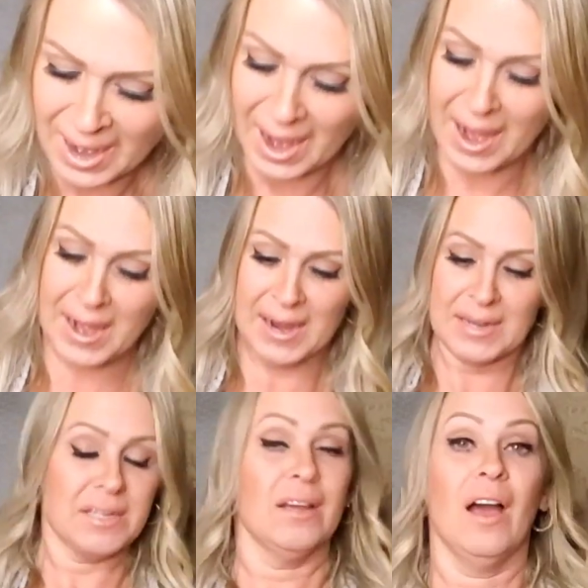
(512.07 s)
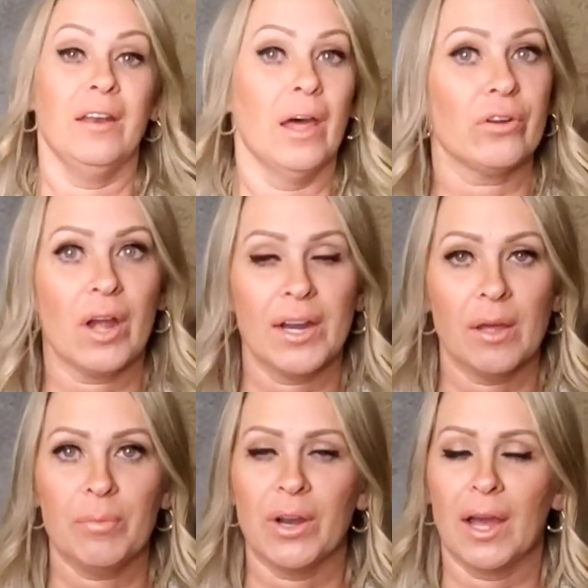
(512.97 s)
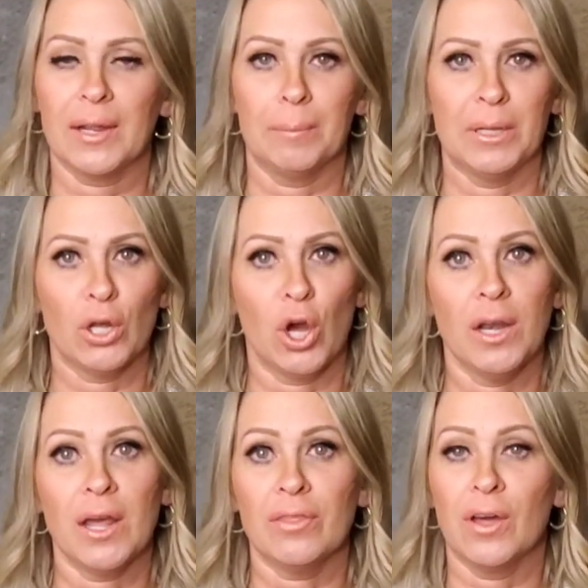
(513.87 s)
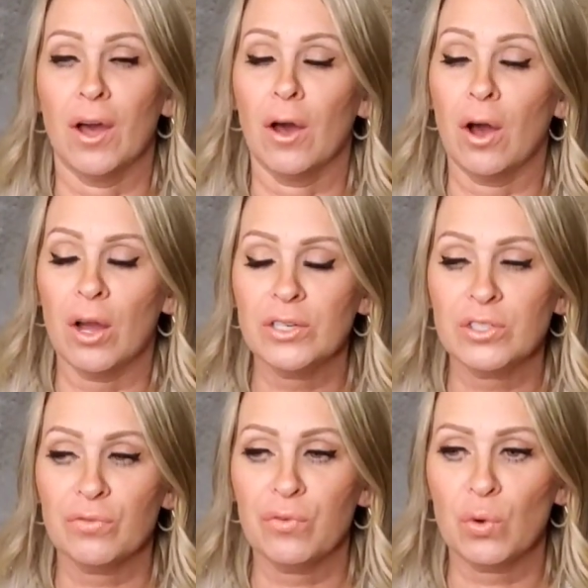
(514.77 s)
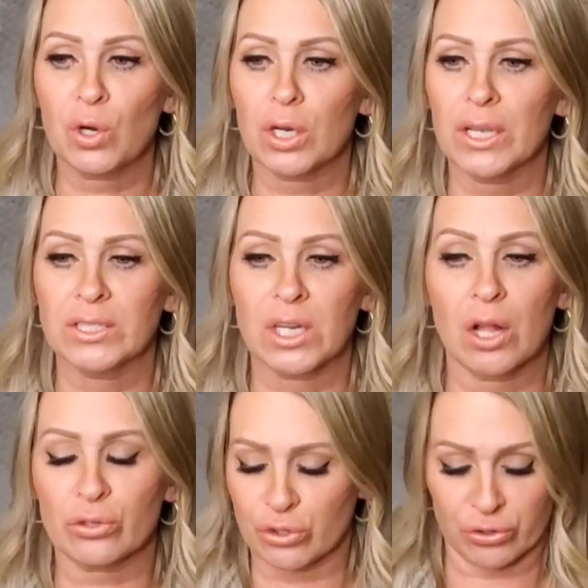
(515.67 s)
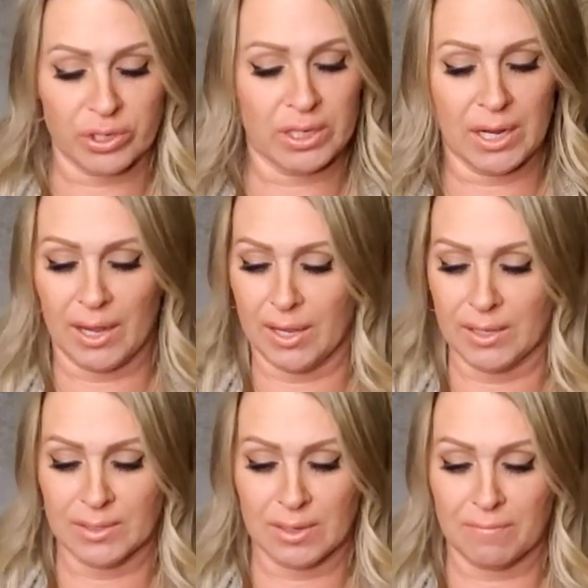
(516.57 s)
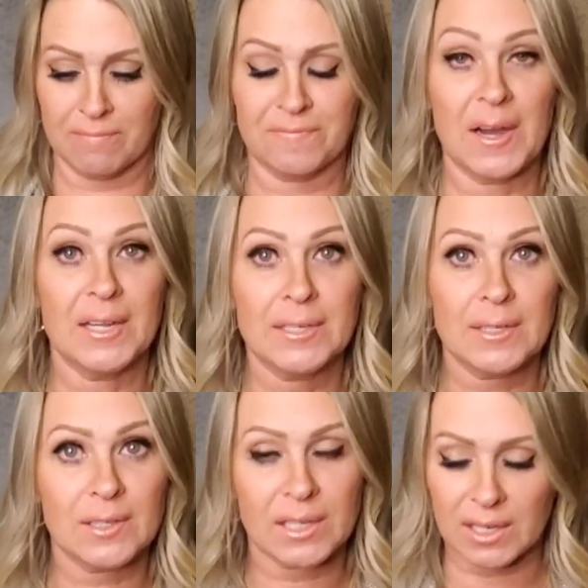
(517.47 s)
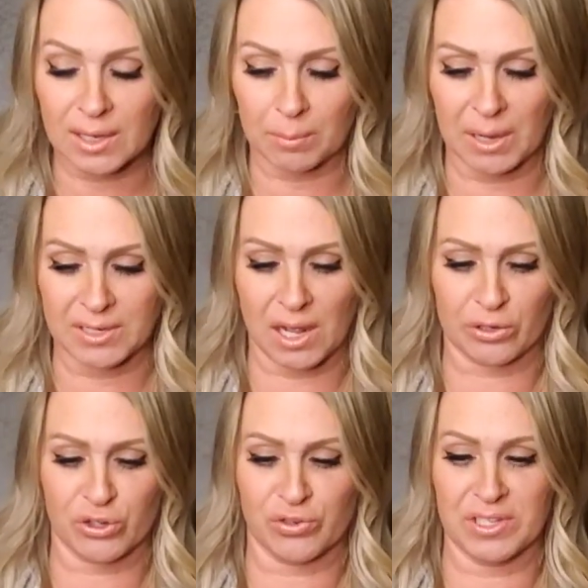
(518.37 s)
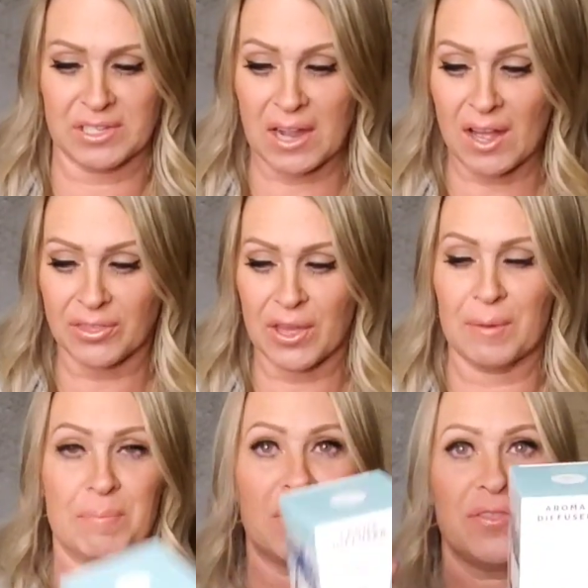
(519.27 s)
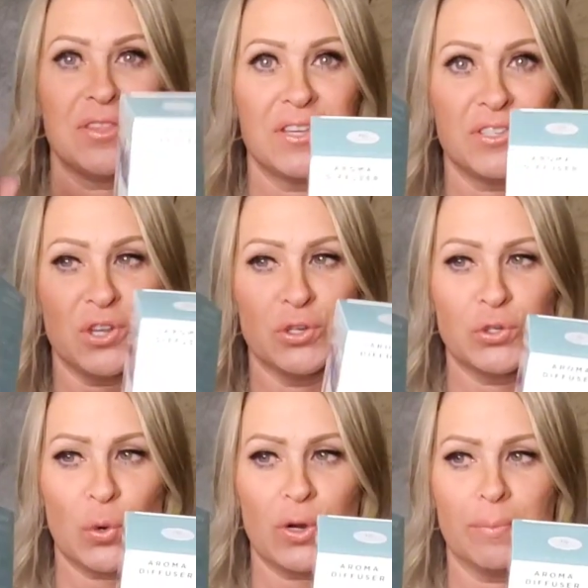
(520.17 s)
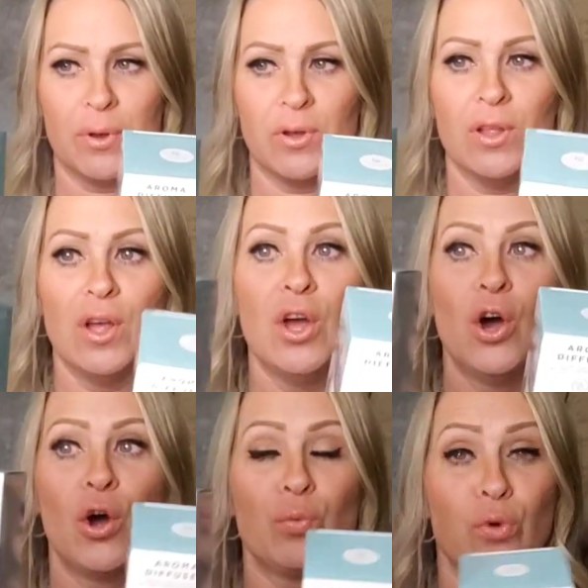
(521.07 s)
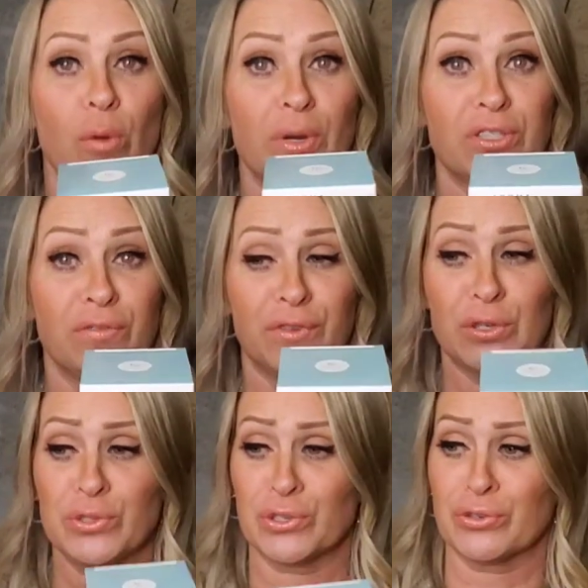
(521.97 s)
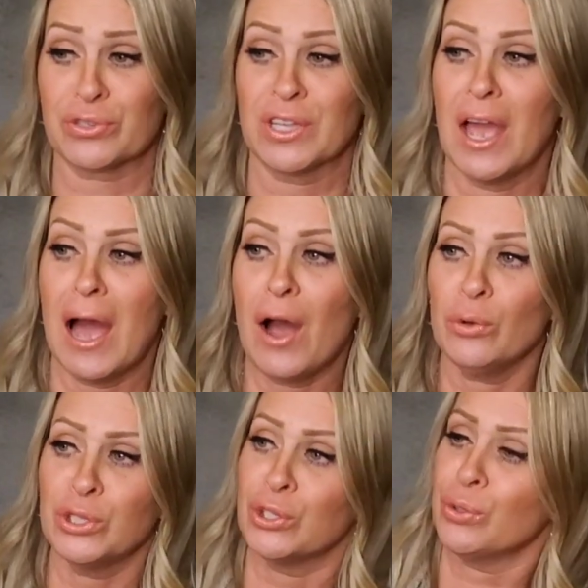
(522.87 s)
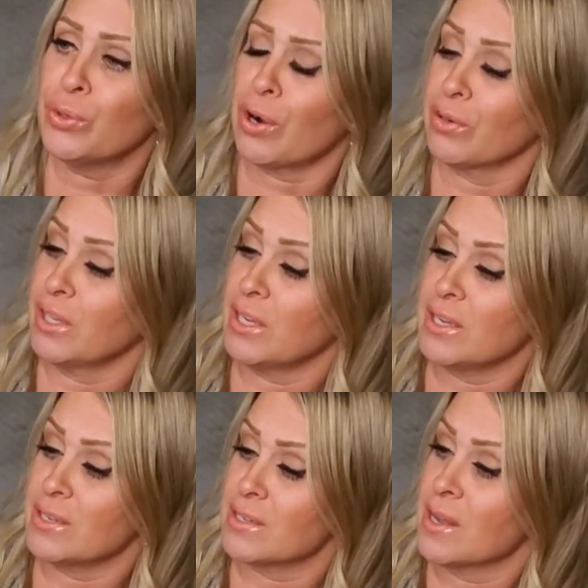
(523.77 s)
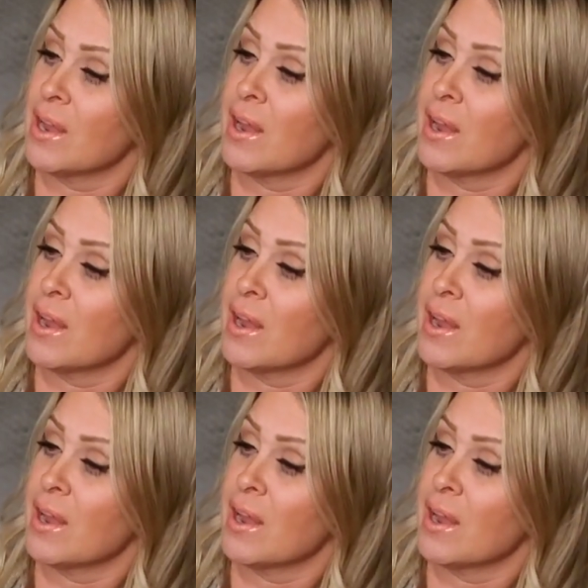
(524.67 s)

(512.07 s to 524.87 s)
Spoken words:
And another item that I have been on the hunt for at Dollar Tree, and finally my Dollar Tree's got them, but these adorable Aroma diffusers. How cute are these?